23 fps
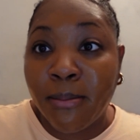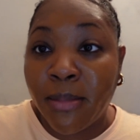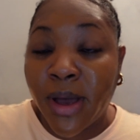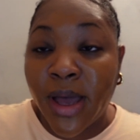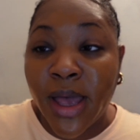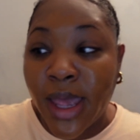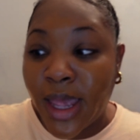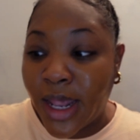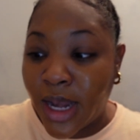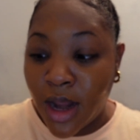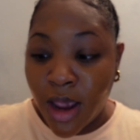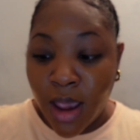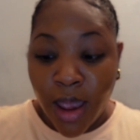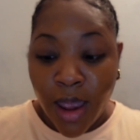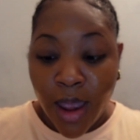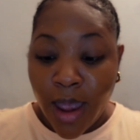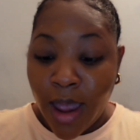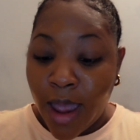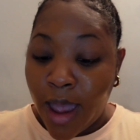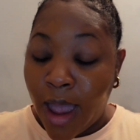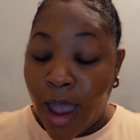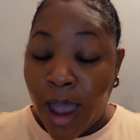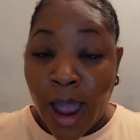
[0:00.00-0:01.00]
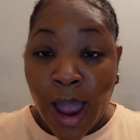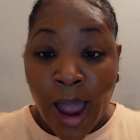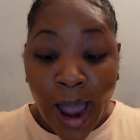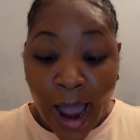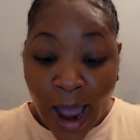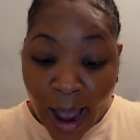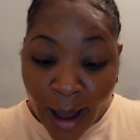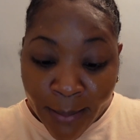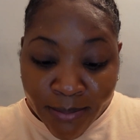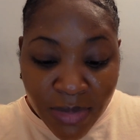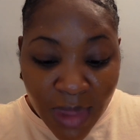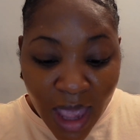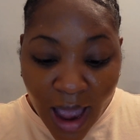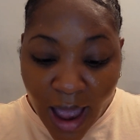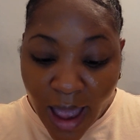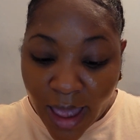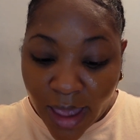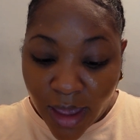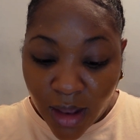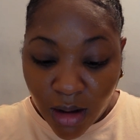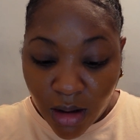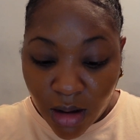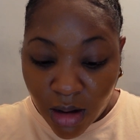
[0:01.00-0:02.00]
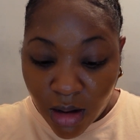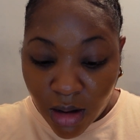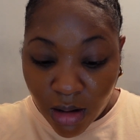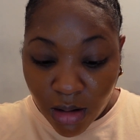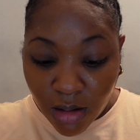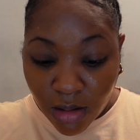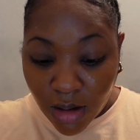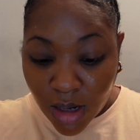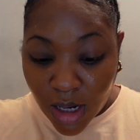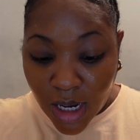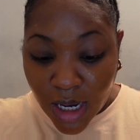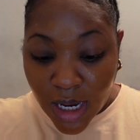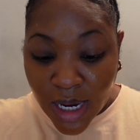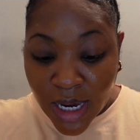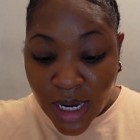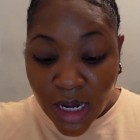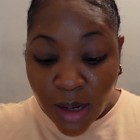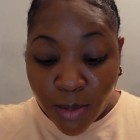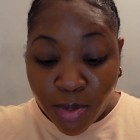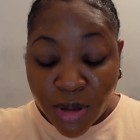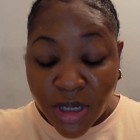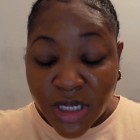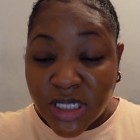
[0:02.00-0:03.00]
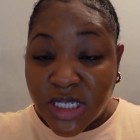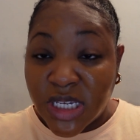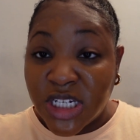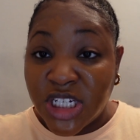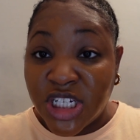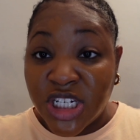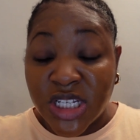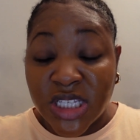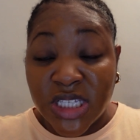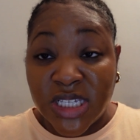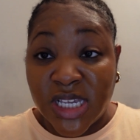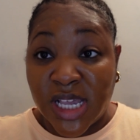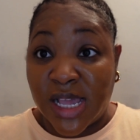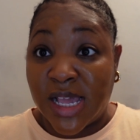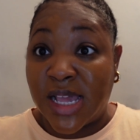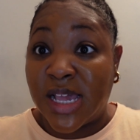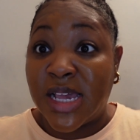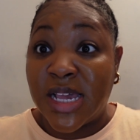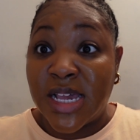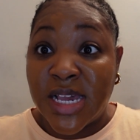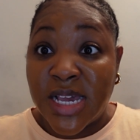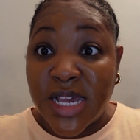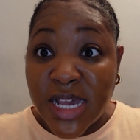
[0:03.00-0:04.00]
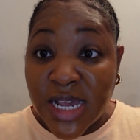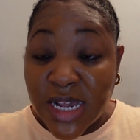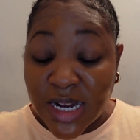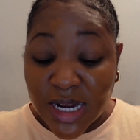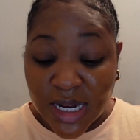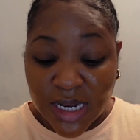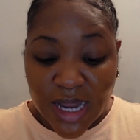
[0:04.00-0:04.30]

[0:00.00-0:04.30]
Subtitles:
but I'm not in a position to eat.